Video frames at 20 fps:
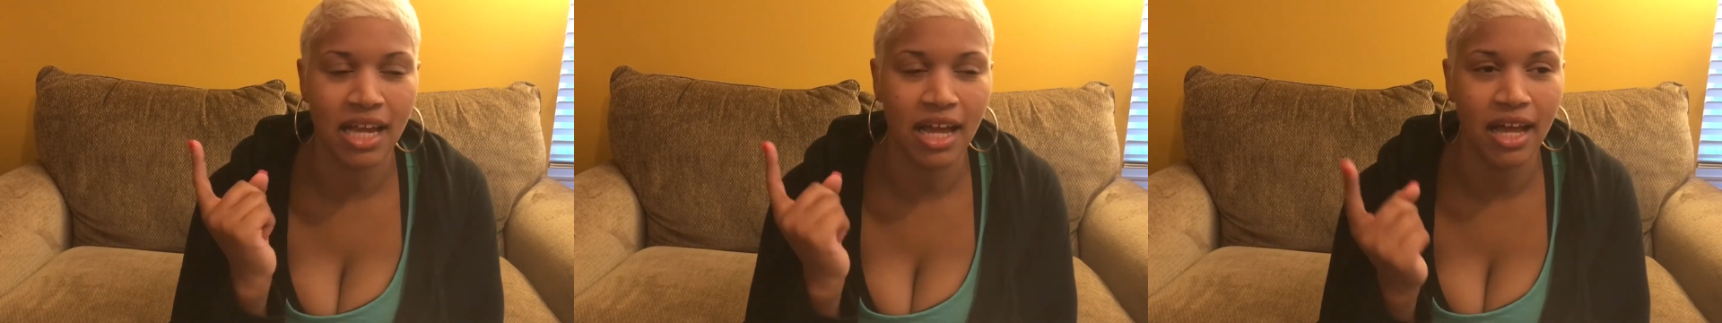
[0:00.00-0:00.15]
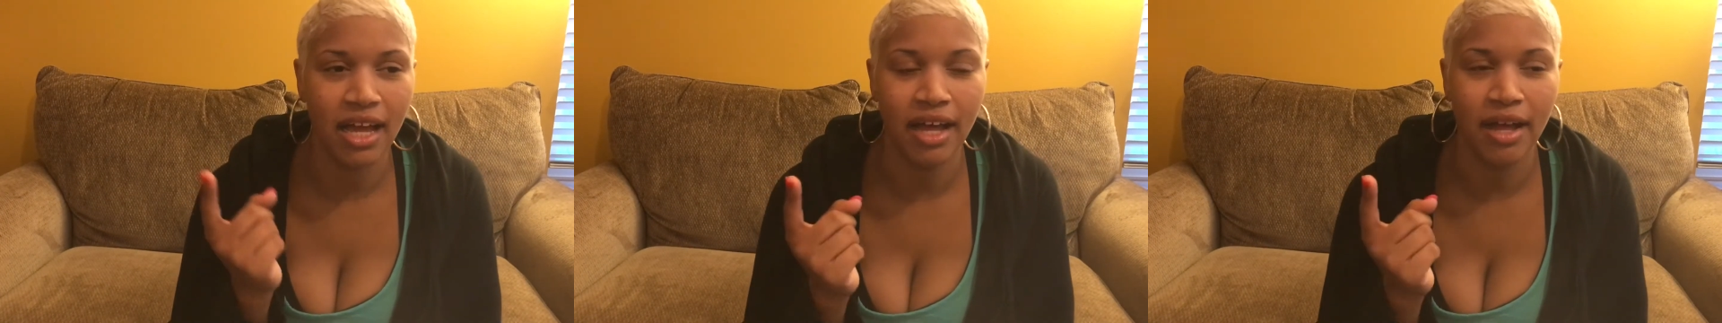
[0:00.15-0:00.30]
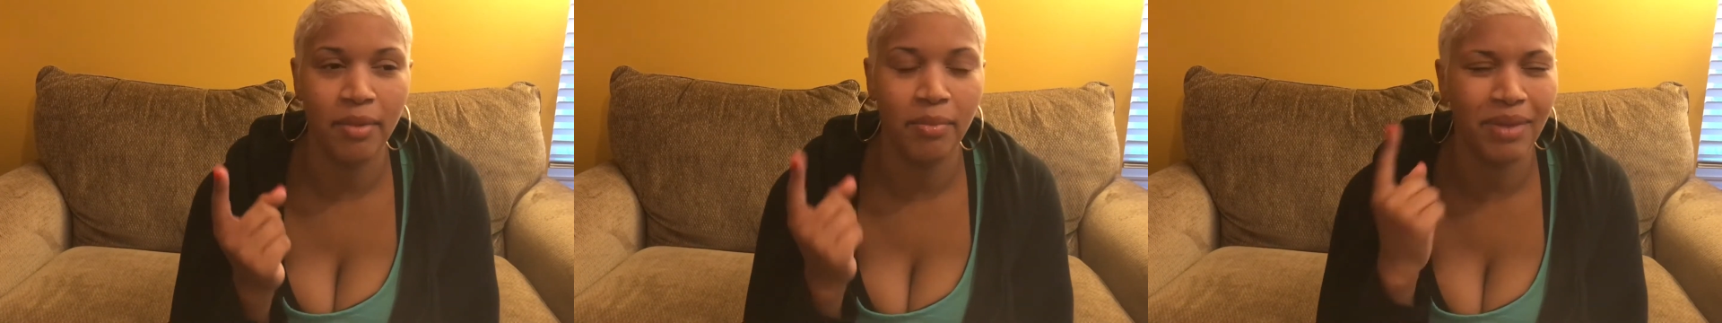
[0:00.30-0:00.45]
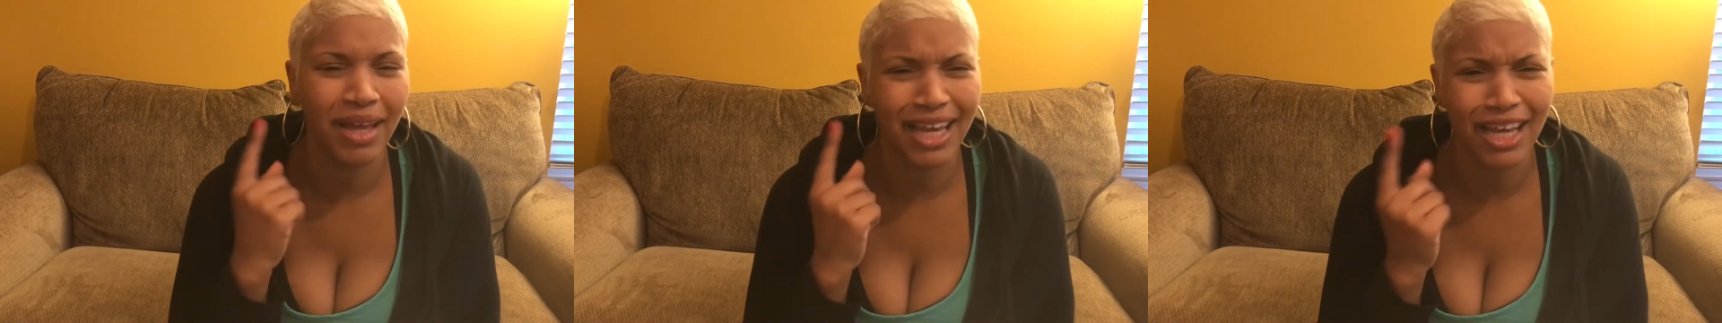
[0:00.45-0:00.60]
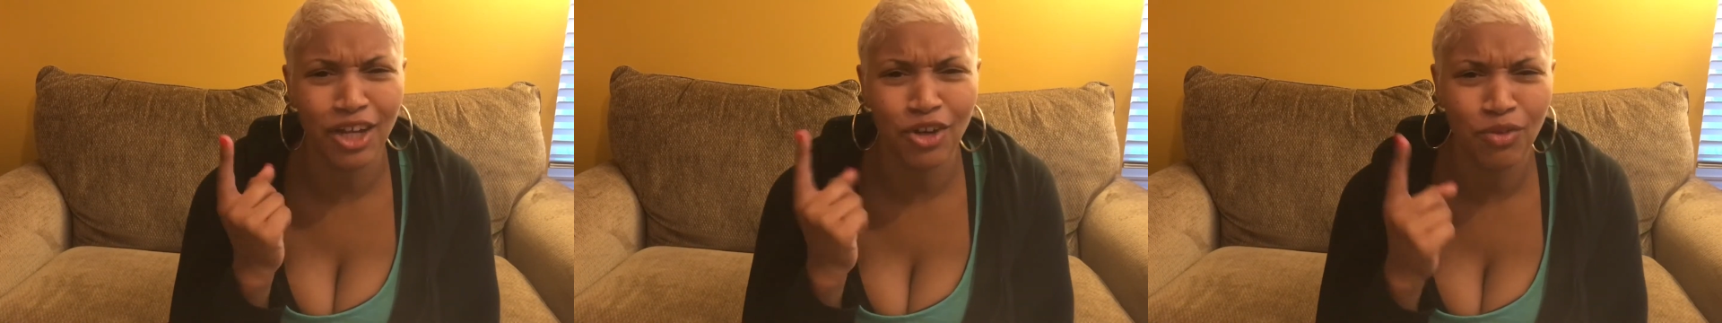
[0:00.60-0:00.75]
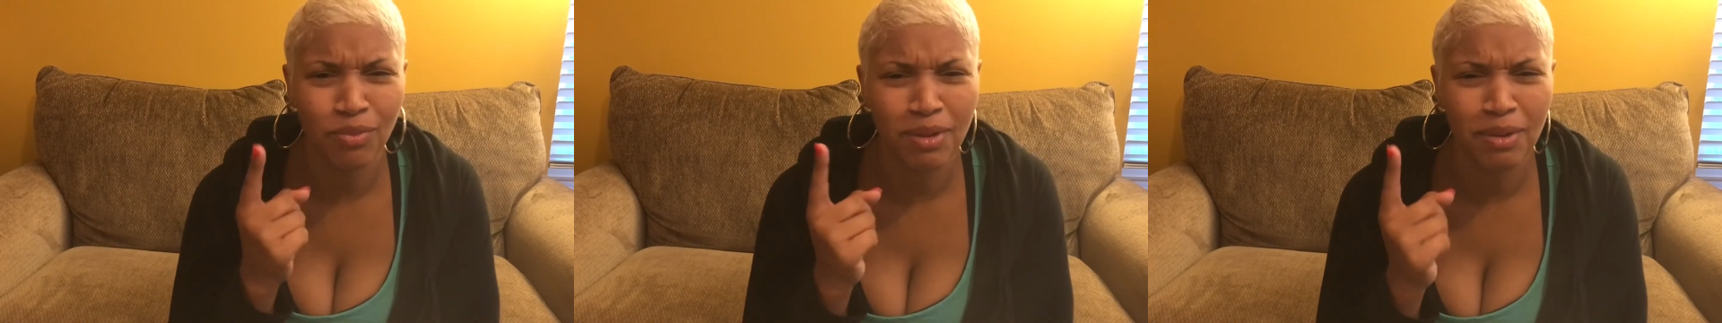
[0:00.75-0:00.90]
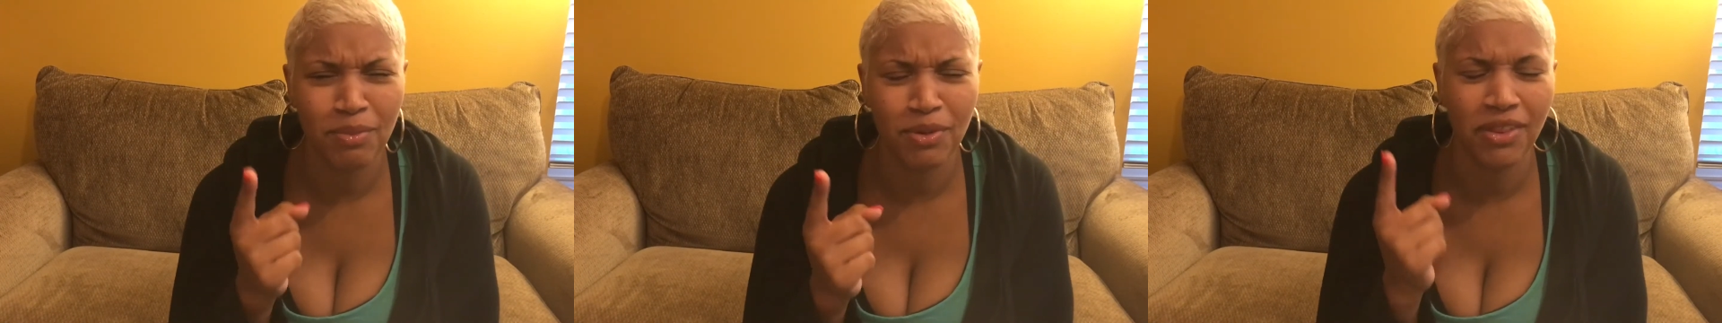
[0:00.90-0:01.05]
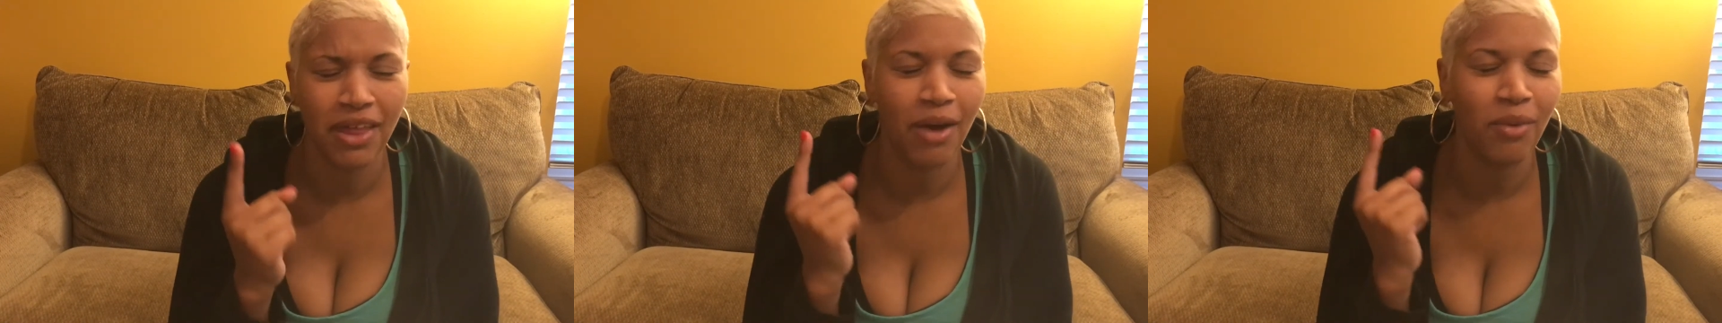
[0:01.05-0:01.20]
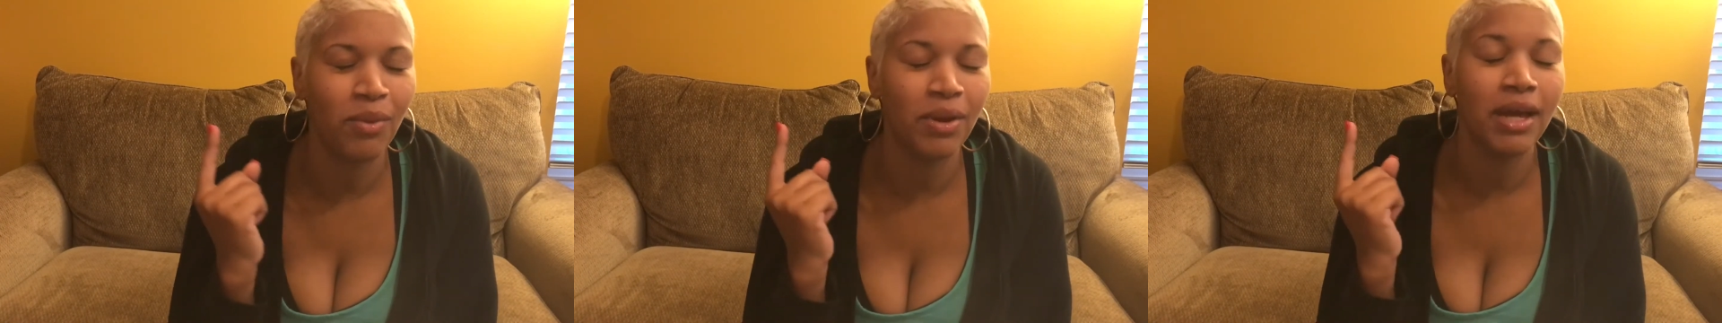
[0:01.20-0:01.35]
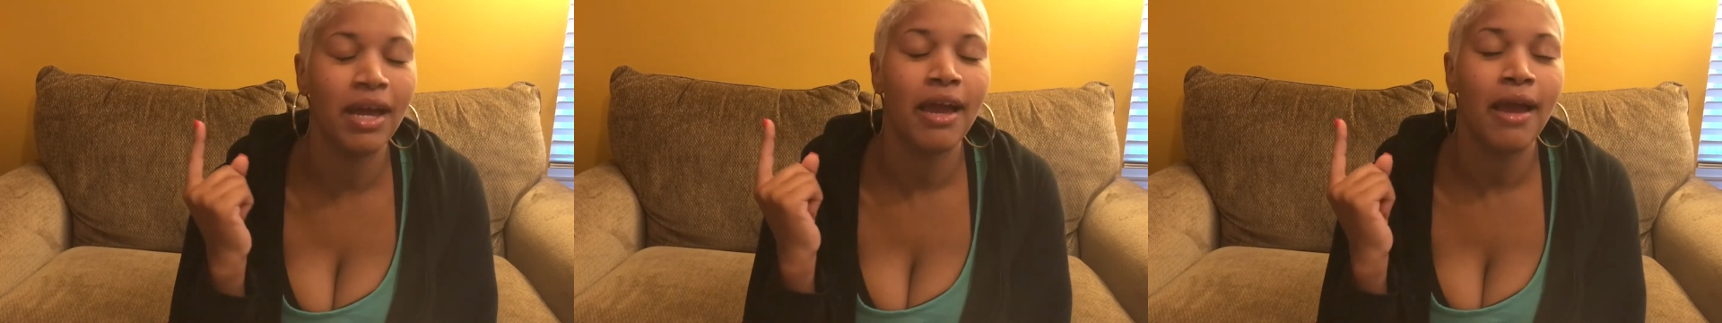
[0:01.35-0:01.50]
I couldn't remember that
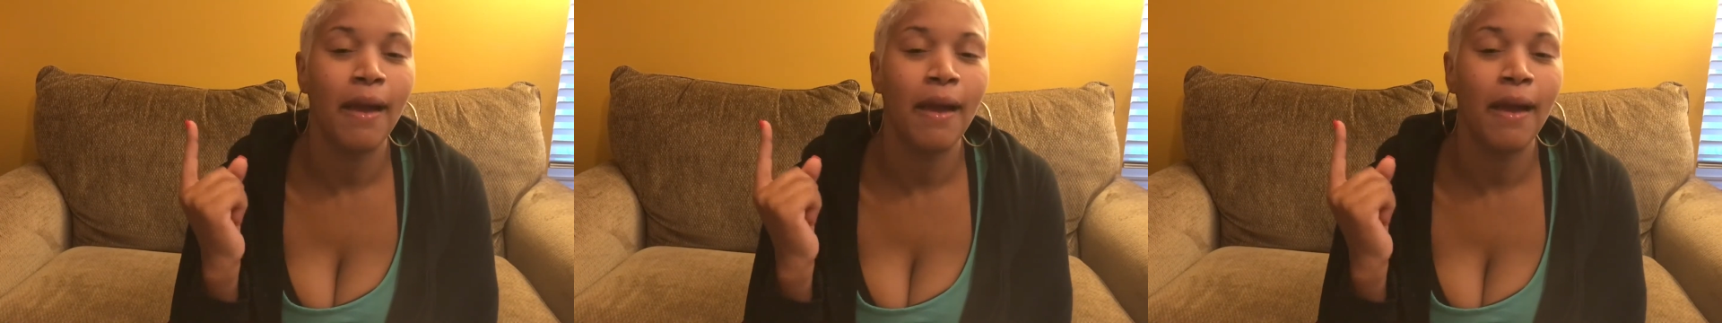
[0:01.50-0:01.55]
one.